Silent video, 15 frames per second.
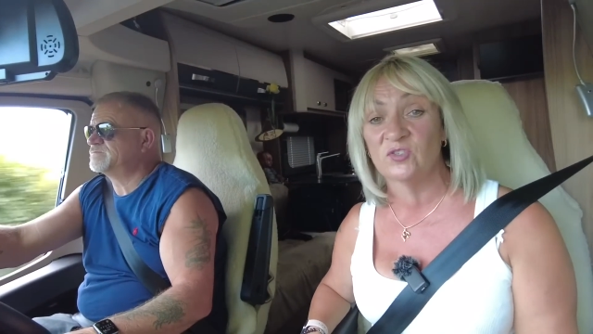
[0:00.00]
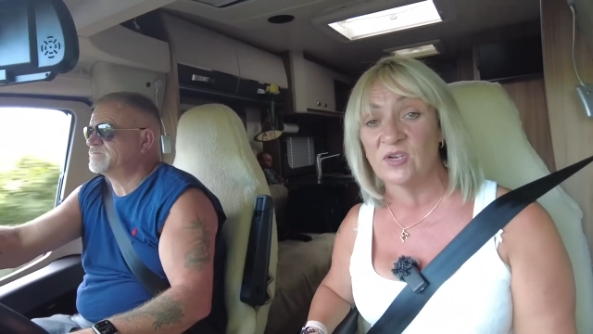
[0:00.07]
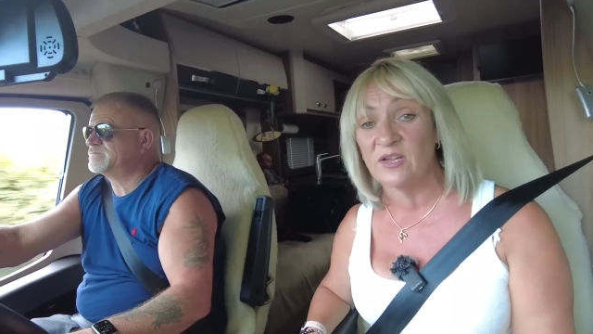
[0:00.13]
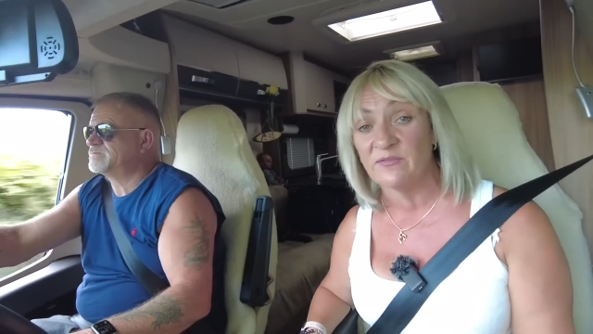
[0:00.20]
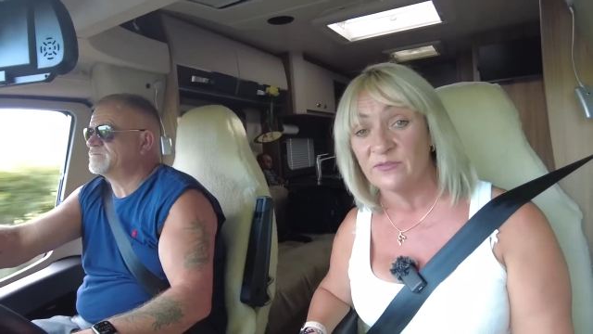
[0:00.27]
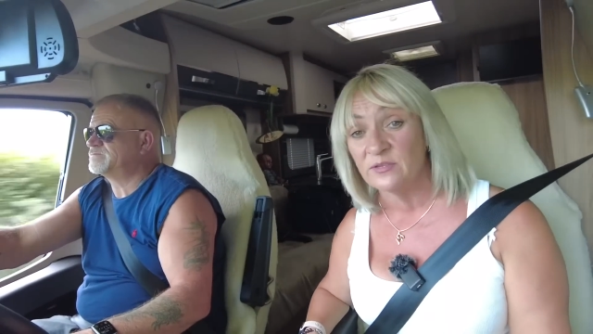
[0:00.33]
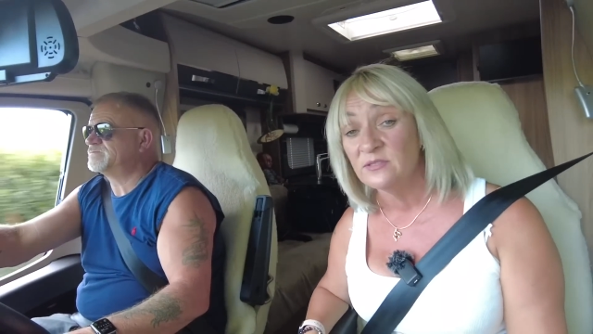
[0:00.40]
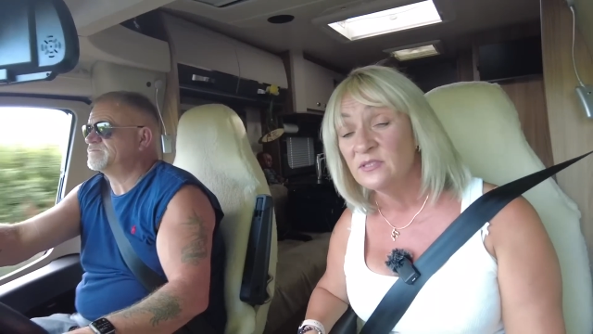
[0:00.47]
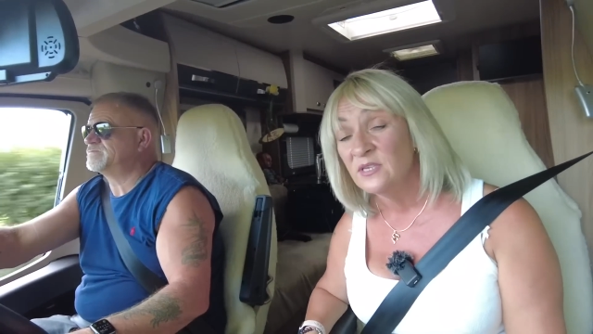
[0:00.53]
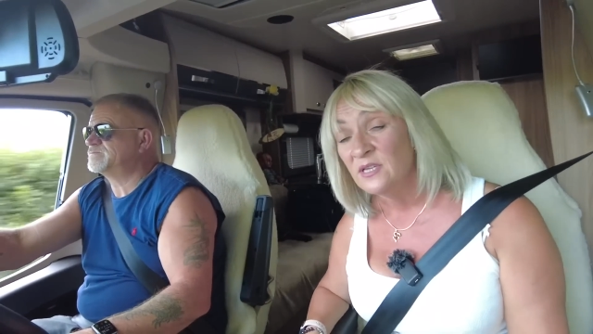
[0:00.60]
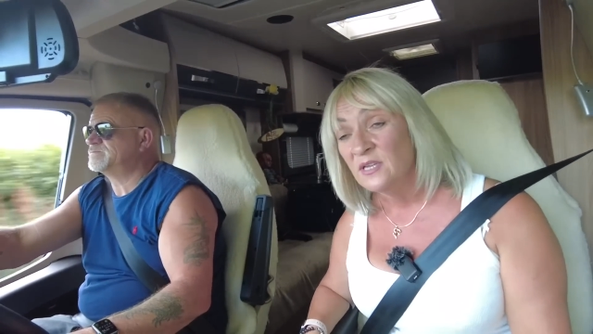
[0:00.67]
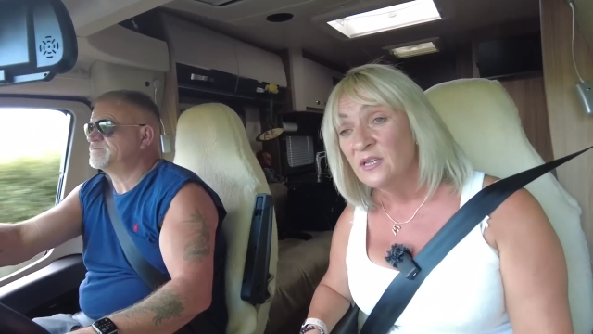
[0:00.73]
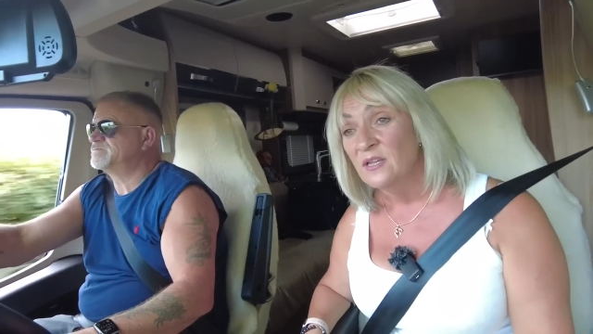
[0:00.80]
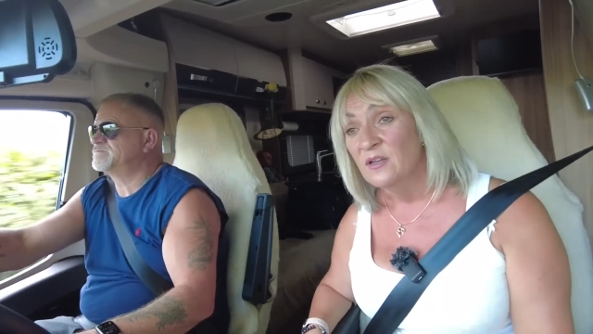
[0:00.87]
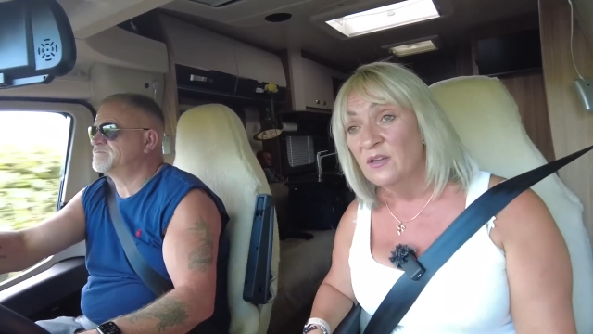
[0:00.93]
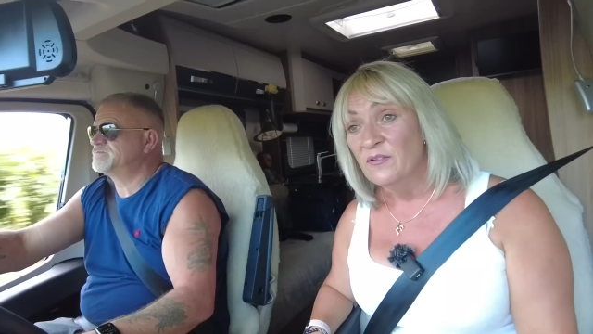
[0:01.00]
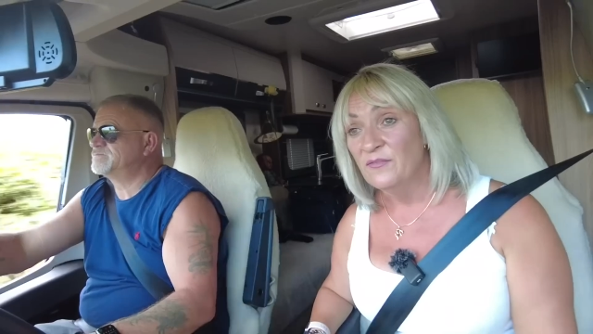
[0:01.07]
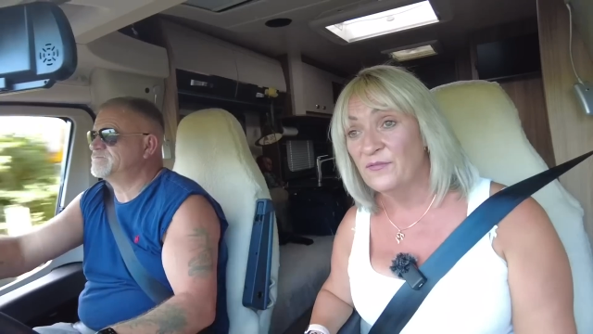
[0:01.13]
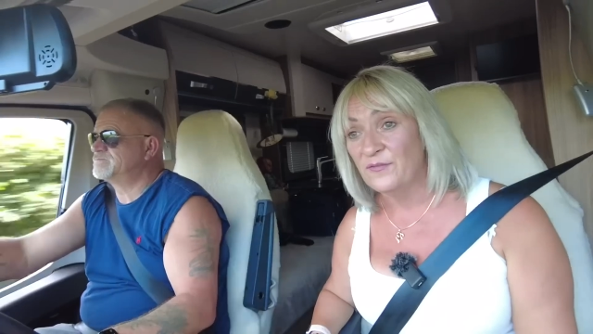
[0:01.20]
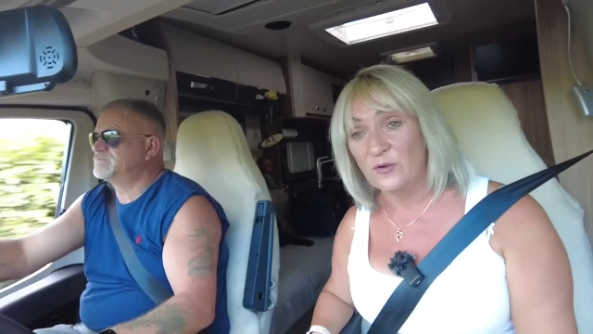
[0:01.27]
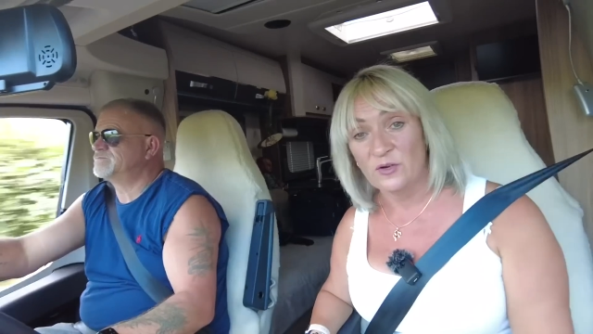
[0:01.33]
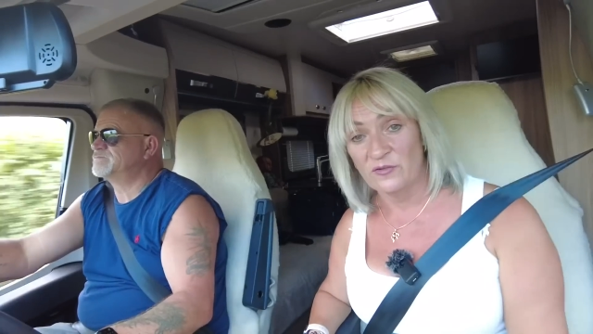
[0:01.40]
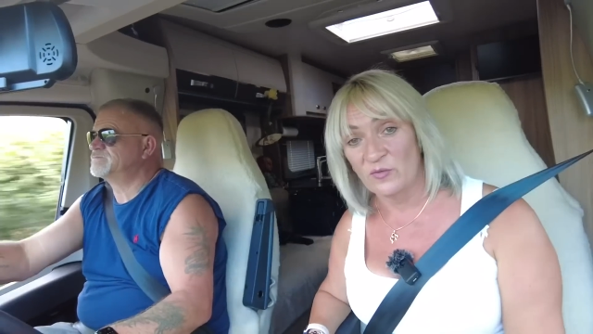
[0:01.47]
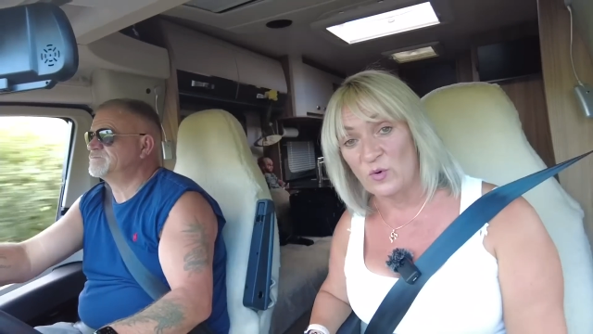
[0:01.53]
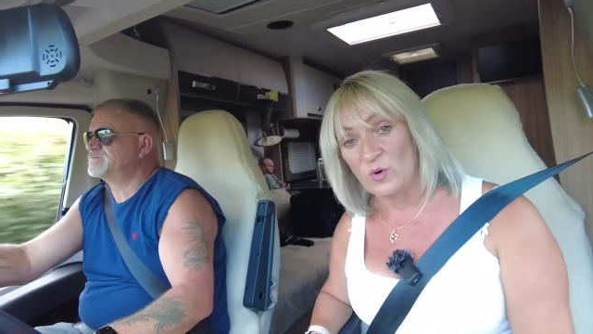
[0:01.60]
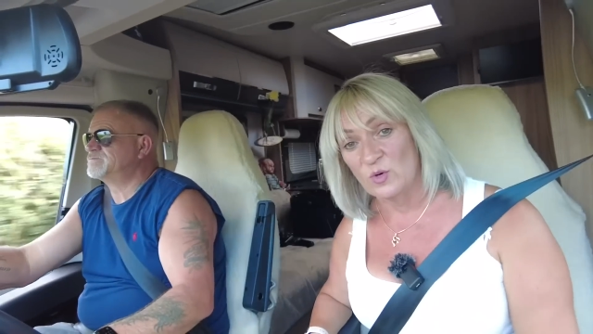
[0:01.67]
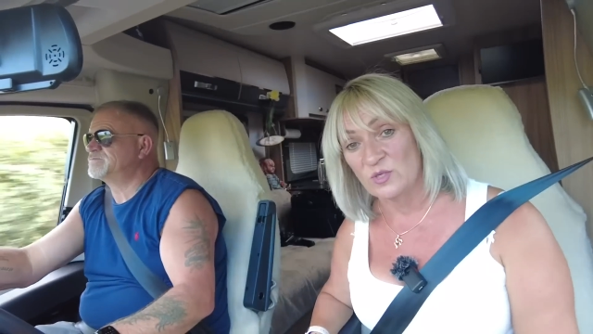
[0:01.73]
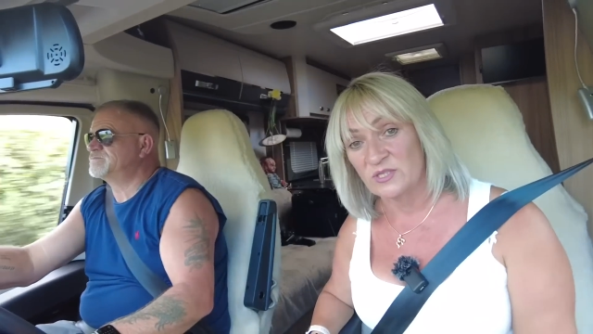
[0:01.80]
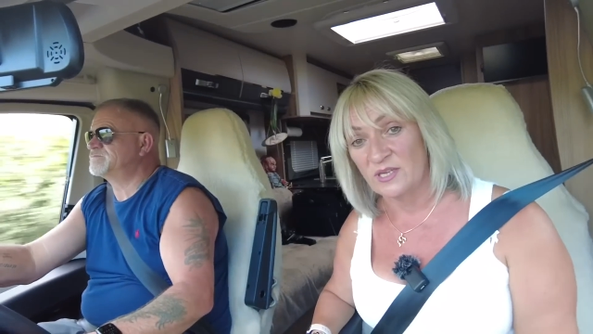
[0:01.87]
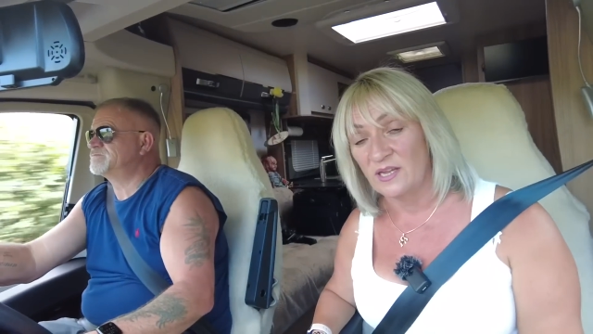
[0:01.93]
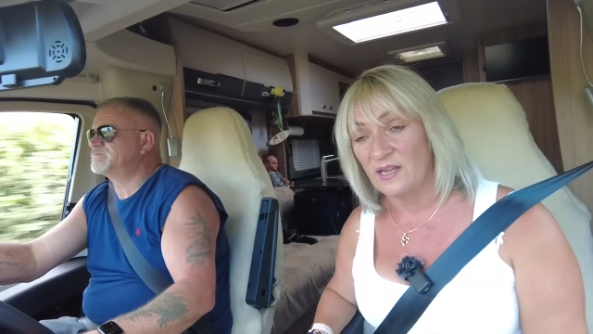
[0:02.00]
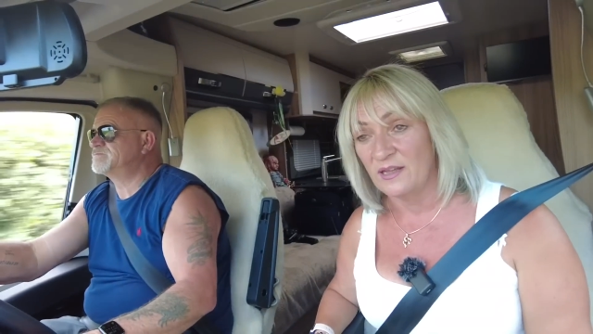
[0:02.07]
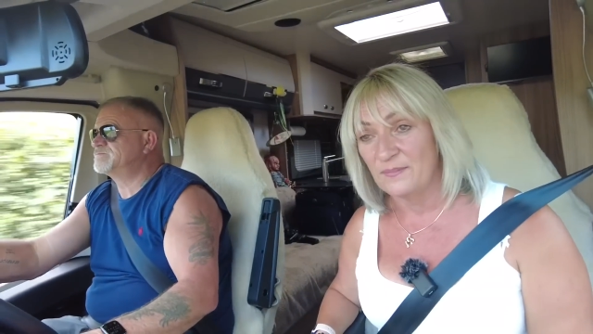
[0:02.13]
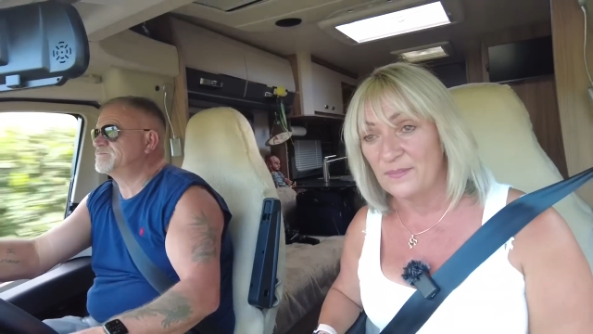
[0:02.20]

Speaker 1: travel full of water,